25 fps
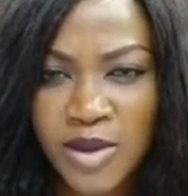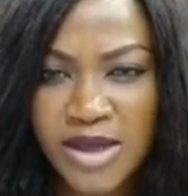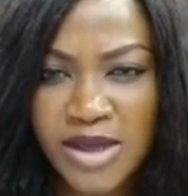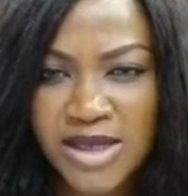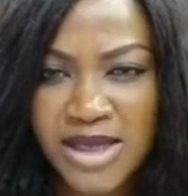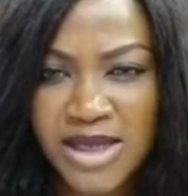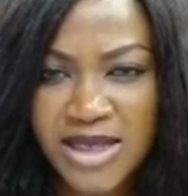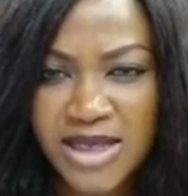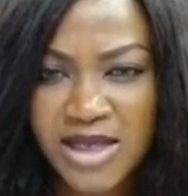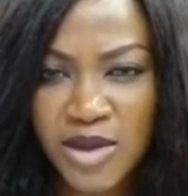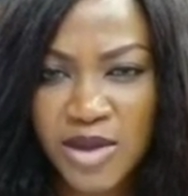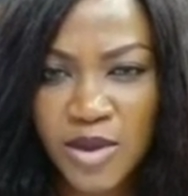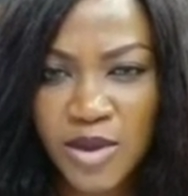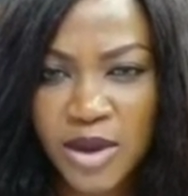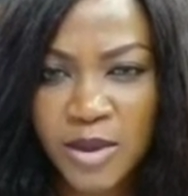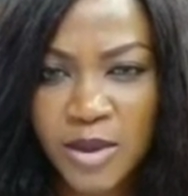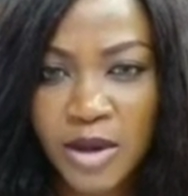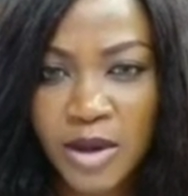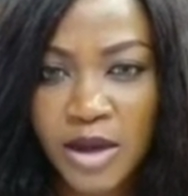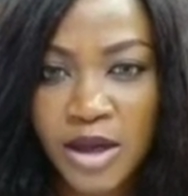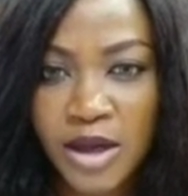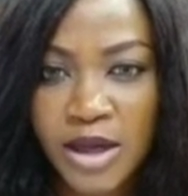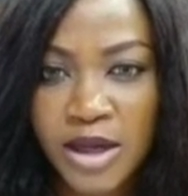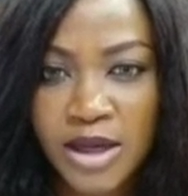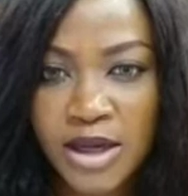Someone is asking, what
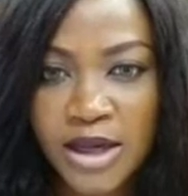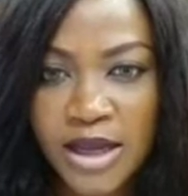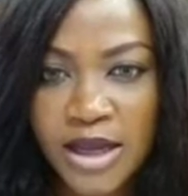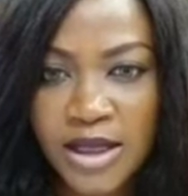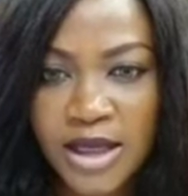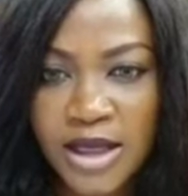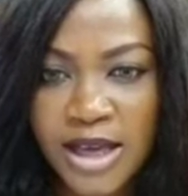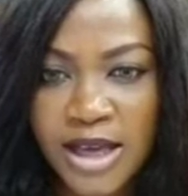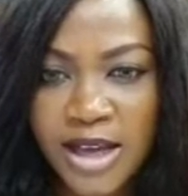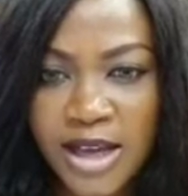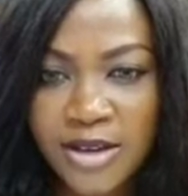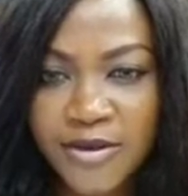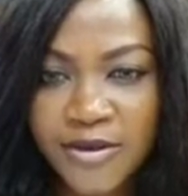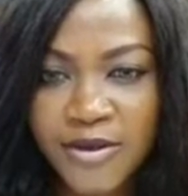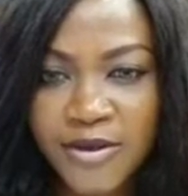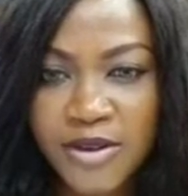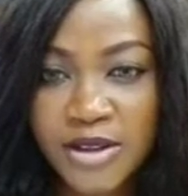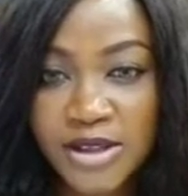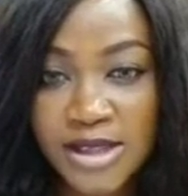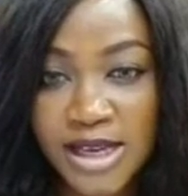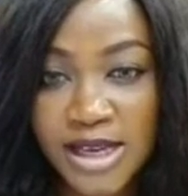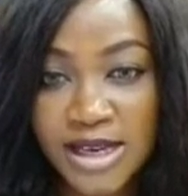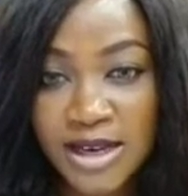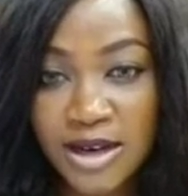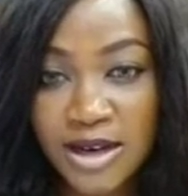about Canada? I think
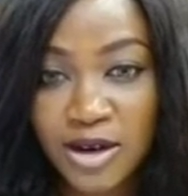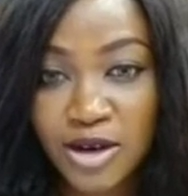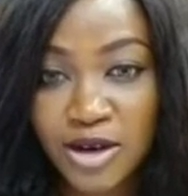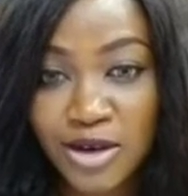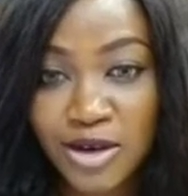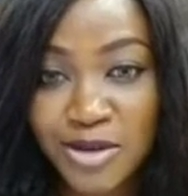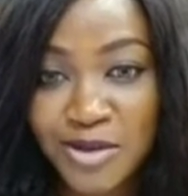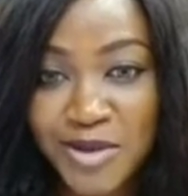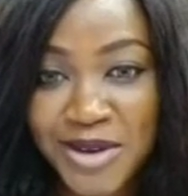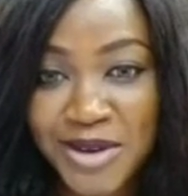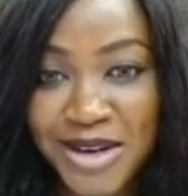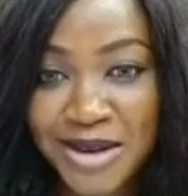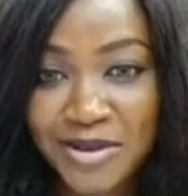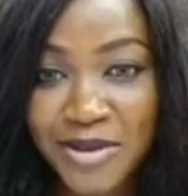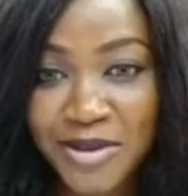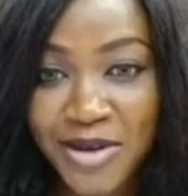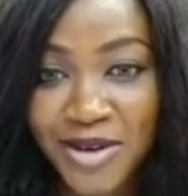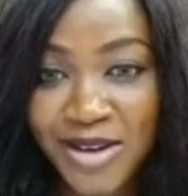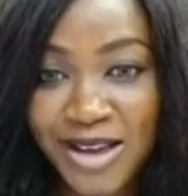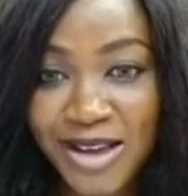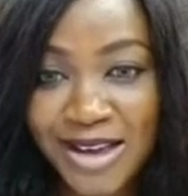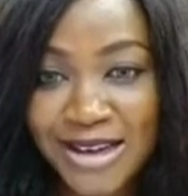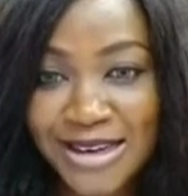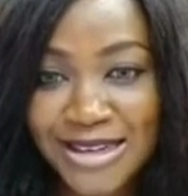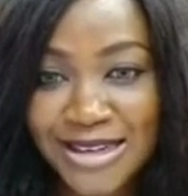I've said a little bit
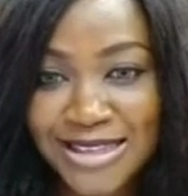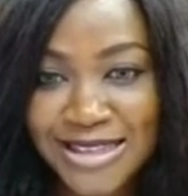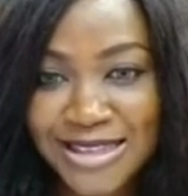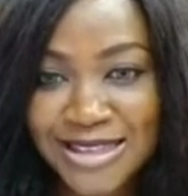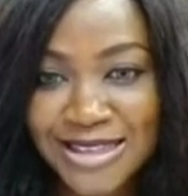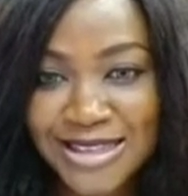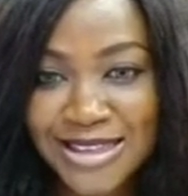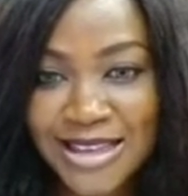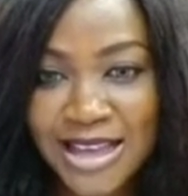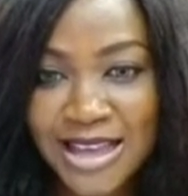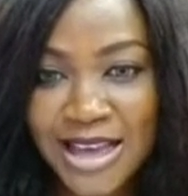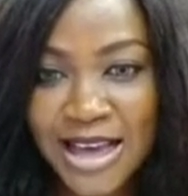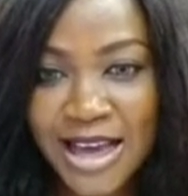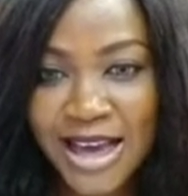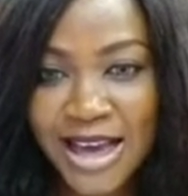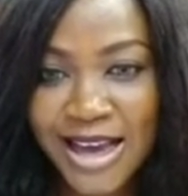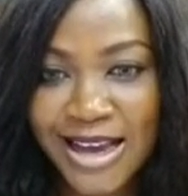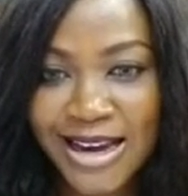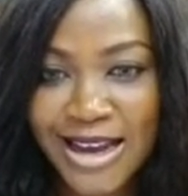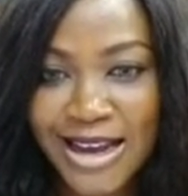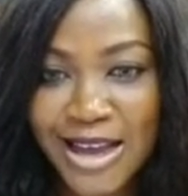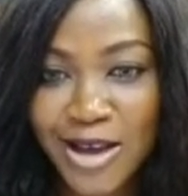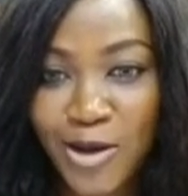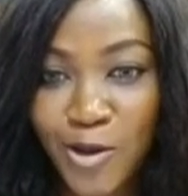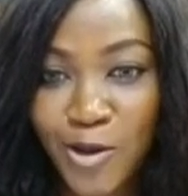about Canada,
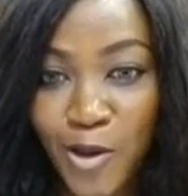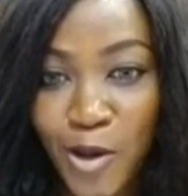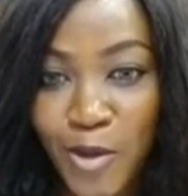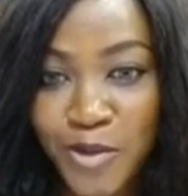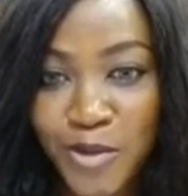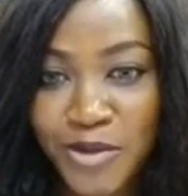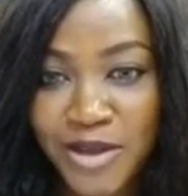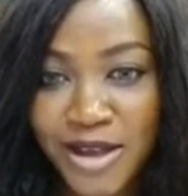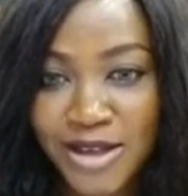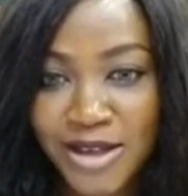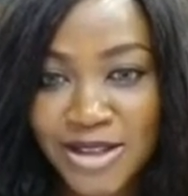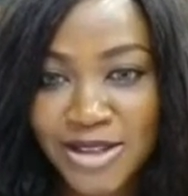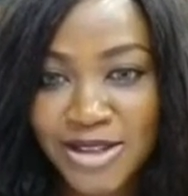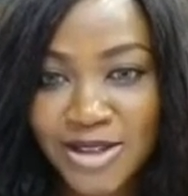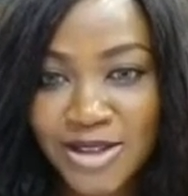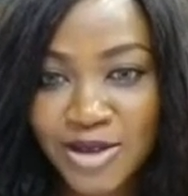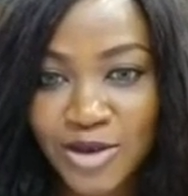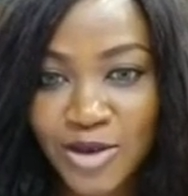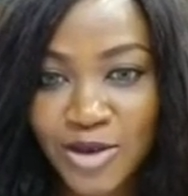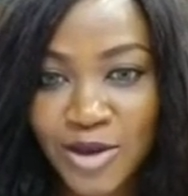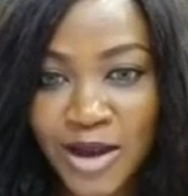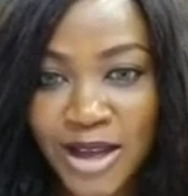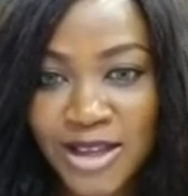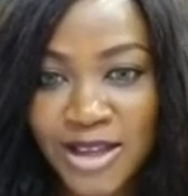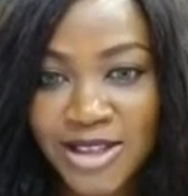and I hope
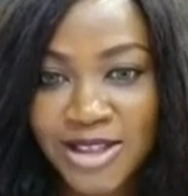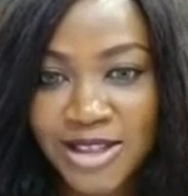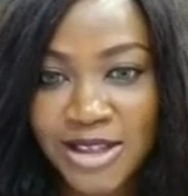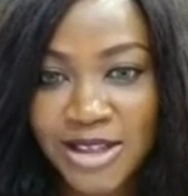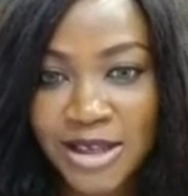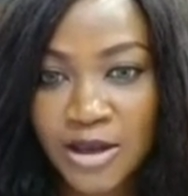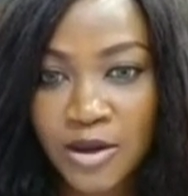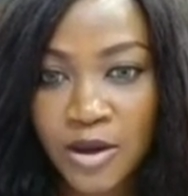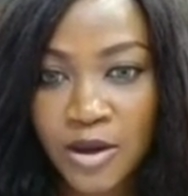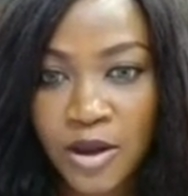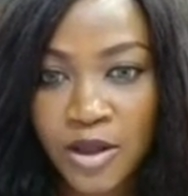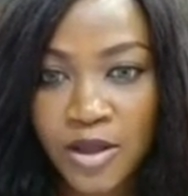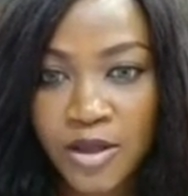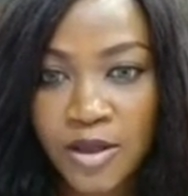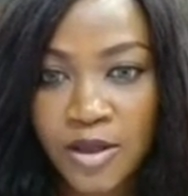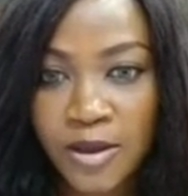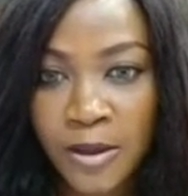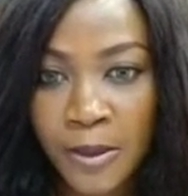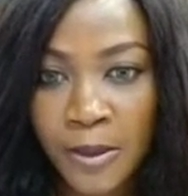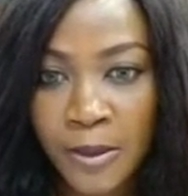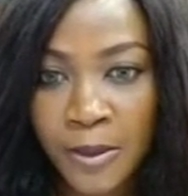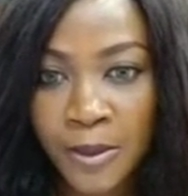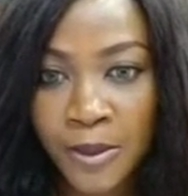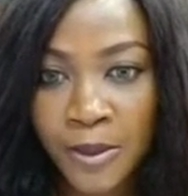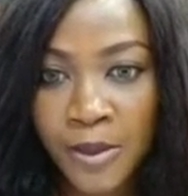that you actually
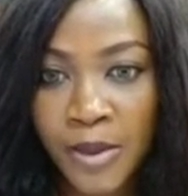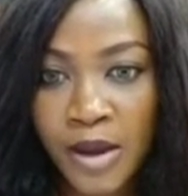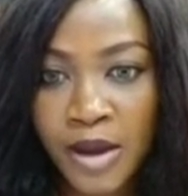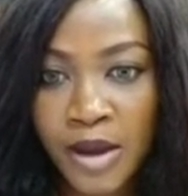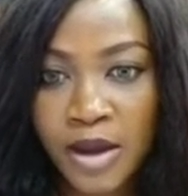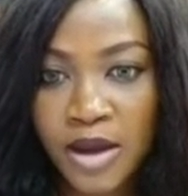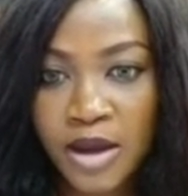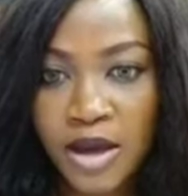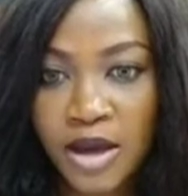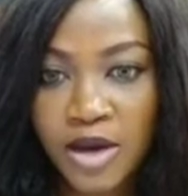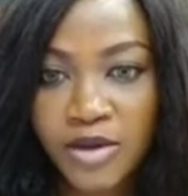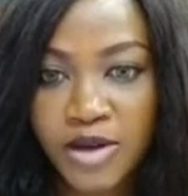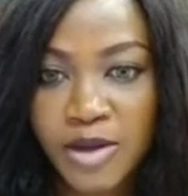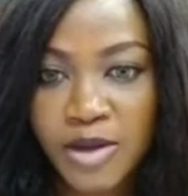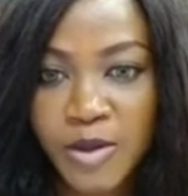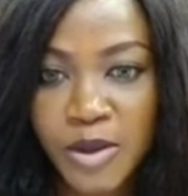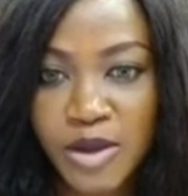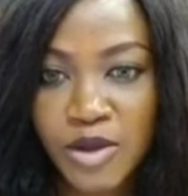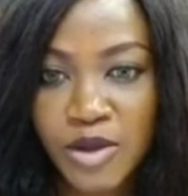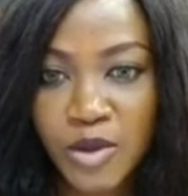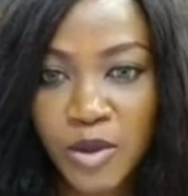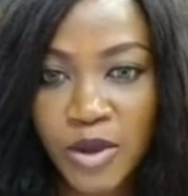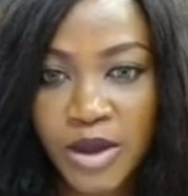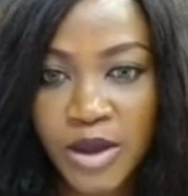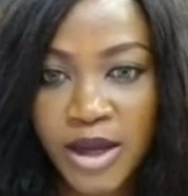got them in
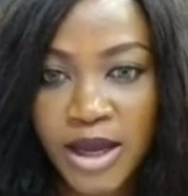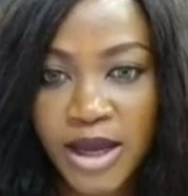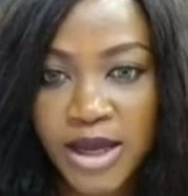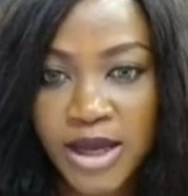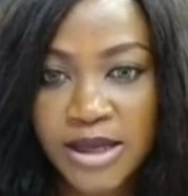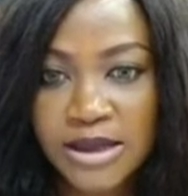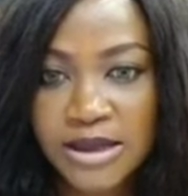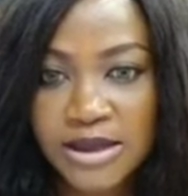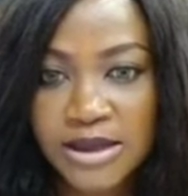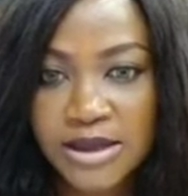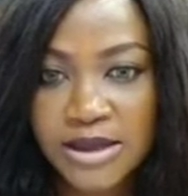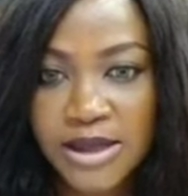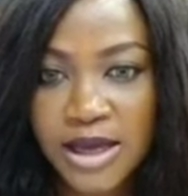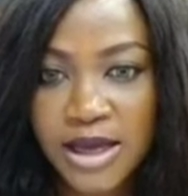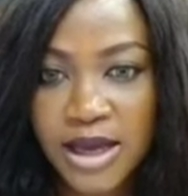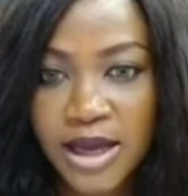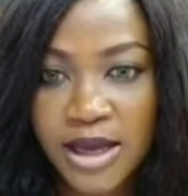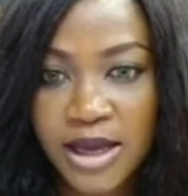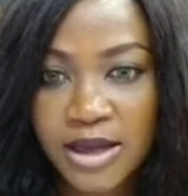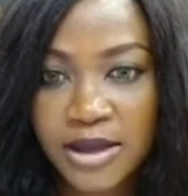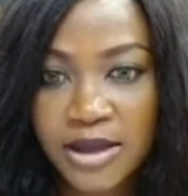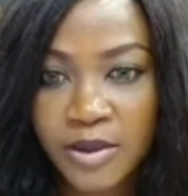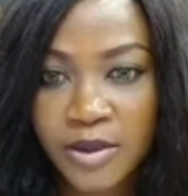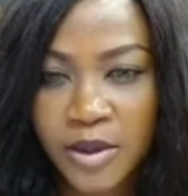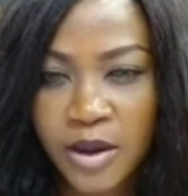respect to what I
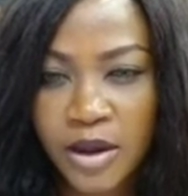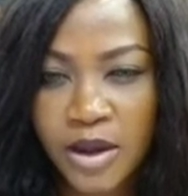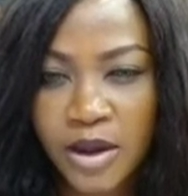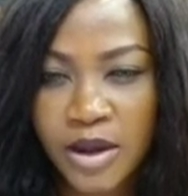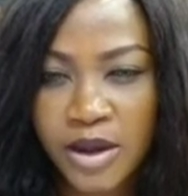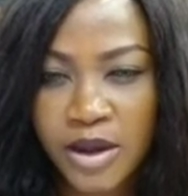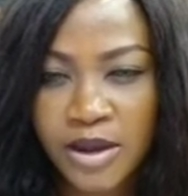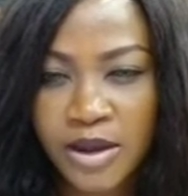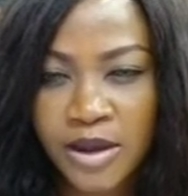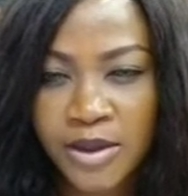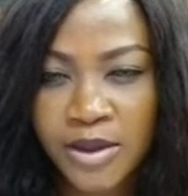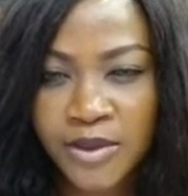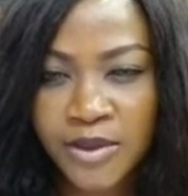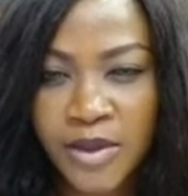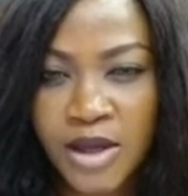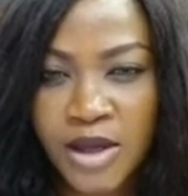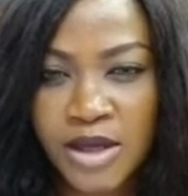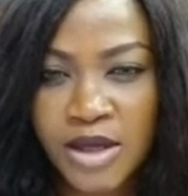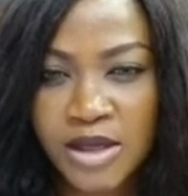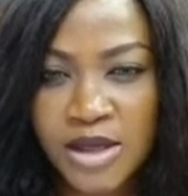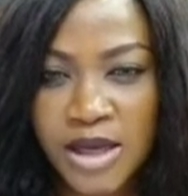said about Canada.